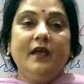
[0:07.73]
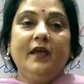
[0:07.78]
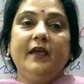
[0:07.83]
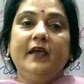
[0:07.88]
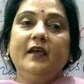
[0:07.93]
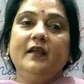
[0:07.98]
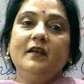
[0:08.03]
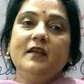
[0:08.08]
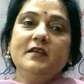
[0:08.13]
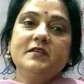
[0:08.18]

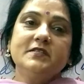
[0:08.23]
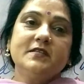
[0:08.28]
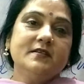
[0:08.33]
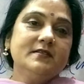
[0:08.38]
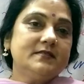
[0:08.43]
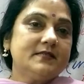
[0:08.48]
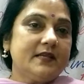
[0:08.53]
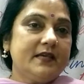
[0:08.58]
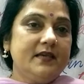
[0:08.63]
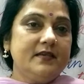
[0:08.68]
English
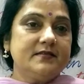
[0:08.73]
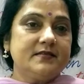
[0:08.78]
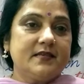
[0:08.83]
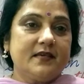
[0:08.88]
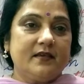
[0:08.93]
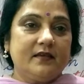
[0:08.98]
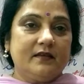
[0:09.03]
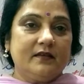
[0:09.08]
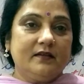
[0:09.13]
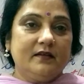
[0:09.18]
is
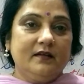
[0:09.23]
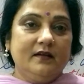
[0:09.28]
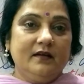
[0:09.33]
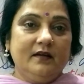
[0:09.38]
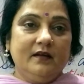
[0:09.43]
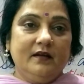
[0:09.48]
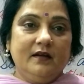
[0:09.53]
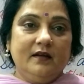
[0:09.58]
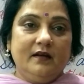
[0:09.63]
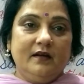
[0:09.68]
easy.
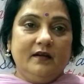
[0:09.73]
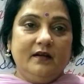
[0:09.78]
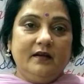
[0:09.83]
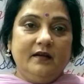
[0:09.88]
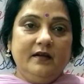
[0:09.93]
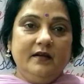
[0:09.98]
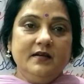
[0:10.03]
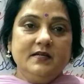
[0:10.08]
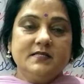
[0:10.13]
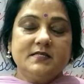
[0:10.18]

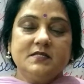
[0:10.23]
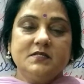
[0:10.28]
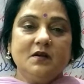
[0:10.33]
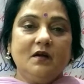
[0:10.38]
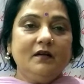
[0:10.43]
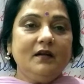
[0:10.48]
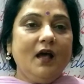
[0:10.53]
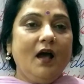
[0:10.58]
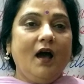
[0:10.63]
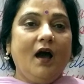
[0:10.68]
It's
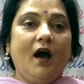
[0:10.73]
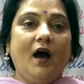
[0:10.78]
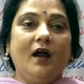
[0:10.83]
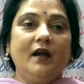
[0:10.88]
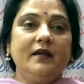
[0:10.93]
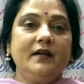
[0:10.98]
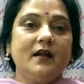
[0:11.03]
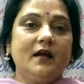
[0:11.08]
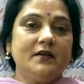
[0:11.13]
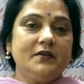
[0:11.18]
not a
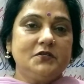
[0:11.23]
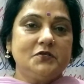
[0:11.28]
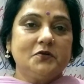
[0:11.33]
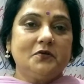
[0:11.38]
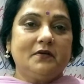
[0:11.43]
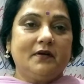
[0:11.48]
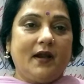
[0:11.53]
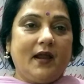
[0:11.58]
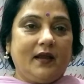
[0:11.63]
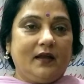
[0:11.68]
hard nut to
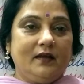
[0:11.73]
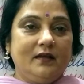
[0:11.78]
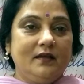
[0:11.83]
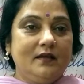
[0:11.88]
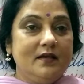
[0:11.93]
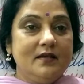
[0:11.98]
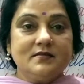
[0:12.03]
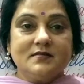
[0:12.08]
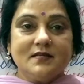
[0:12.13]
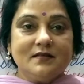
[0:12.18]
crack,
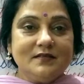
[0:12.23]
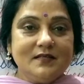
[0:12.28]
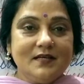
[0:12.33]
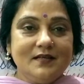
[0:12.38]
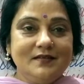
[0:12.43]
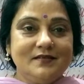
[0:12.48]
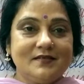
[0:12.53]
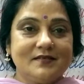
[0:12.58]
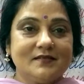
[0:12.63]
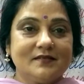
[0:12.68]
isn't
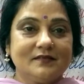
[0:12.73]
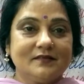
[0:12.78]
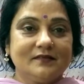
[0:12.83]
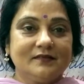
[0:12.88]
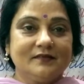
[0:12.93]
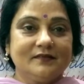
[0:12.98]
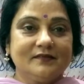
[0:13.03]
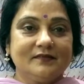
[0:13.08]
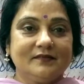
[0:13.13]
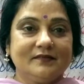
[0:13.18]
it?
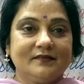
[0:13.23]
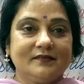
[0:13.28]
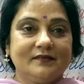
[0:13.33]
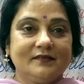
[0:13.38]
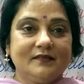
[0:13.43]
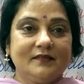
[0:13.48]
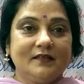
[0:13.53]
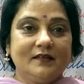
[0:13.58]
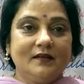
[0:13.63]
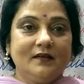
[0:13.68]

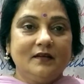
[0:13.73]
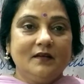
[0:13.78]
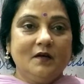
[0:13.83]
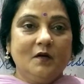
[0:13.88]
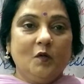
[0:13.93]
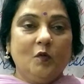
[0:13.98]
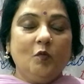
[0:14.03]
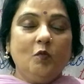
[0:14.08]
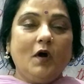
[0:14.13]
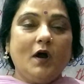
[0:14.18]

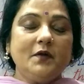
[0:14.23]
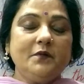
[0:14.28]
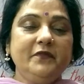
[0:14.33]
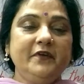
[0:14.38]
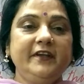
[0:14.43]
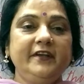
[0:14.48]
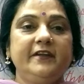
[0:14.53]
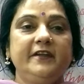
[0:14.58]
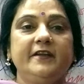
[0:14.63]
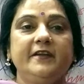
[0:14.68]
What
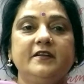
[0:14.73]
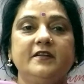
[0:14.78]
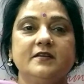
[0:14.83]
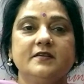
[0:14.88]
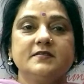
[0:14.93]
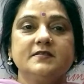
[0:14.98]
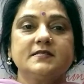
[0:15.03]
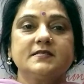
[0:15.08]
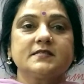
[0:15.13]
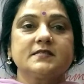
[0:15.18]
we need
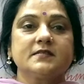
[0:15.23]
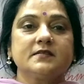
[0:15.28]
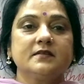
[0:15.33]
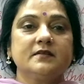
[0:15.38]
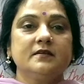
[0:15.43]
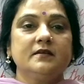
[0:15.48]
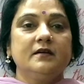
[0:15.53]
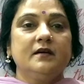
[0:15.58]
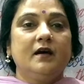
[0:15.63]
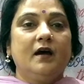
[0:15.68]
is
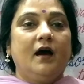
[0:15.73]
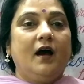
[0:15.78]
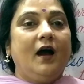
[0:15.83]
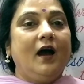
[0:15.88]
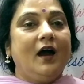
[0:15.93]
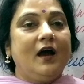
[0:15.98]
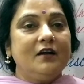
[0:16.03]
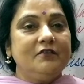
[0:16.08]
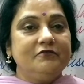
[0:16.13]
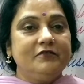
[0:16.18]

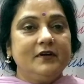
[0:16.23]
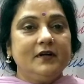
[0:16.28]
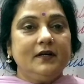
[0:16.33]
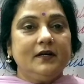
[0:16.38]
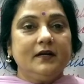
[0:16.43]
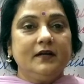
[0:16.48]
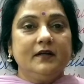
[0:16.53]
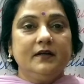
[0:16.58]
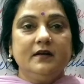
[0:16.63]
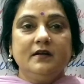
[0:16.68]
hard
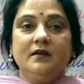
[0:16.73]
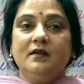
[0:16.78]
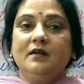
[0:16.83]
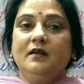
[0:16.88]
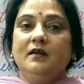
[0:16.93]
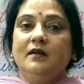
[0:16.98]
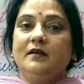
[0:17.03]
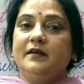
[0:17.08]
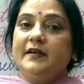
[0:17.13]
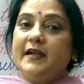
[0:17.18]
work,
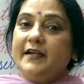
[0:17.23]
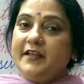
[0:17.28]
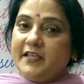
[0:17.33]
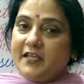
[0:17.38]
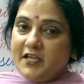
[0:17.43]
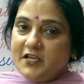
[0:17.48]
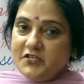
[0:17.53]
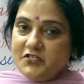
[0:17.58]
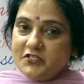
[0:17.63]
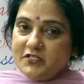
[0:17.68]

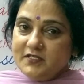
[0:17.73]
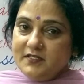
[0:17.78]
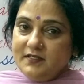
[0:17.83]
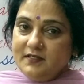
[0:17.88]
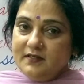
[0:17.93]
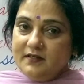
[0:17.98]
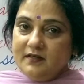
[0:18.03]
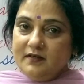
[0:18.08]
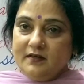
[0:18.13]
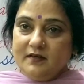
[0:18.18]
dedication,
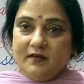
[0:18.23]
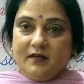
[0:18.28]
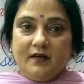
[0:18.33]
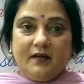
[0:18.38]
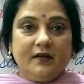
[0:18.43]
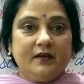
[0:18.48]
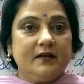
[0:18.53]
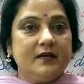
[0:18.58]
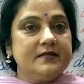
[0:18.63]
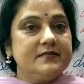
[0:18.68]

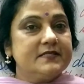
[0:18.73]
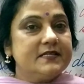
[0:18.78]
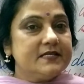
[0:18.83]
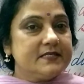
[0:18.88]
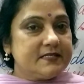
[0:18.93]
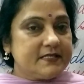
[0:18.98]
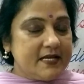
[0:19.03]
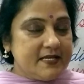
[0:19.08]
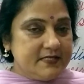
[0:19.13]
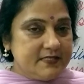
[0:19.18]

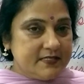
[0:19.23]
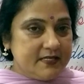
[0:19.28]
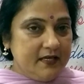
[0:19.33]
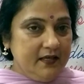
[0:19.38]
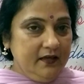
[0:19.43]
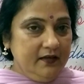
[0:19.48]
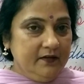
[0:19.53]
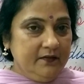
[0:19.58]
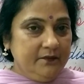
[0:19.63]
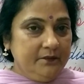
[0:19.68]

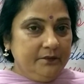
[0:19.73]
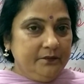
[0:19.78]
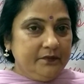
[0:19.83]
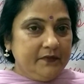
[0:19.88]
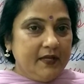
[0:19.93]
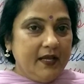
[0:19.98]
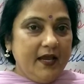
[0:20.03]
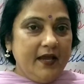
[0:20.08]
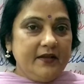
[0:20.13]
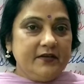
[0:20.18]
consistency,
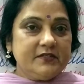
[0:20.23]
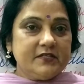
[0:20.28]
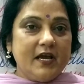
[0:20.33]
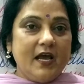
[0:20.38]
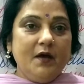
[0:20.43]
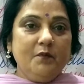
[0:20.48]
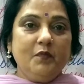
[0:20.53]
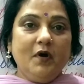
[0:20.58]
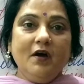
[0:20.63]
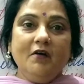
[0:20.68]
and
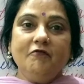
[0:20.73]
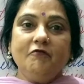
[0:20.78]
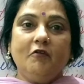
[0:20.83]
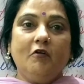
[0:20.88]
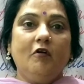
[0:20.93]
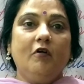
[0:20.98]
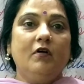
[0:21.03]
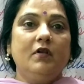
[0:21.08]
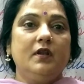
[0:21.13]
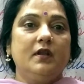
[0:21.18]
above
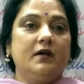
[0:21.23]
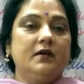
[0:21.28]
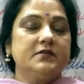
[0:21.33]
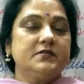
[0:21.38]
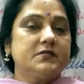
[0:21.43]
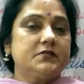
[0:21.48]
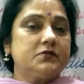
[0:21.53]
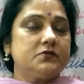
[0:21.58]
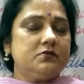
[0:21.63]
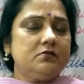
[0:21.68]
all, a
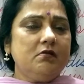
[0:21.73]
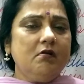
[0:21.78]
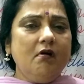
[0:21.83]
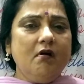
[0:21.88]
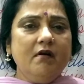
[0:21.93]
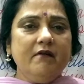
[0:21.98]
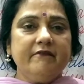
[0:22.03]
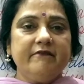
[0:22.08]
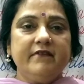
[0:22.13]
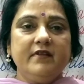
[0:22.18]

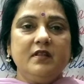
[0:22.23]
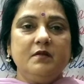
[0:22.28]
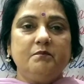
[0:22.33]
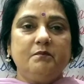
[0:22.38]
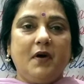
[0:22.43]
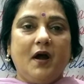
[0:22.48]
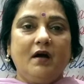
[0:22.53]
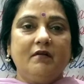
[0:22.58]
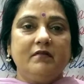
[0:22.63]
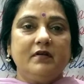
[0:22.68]
strong
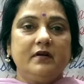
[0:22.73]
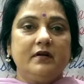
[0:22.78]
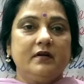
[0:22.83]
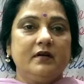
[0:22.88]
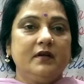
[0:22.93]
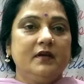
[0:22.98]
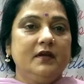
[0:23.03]
willpower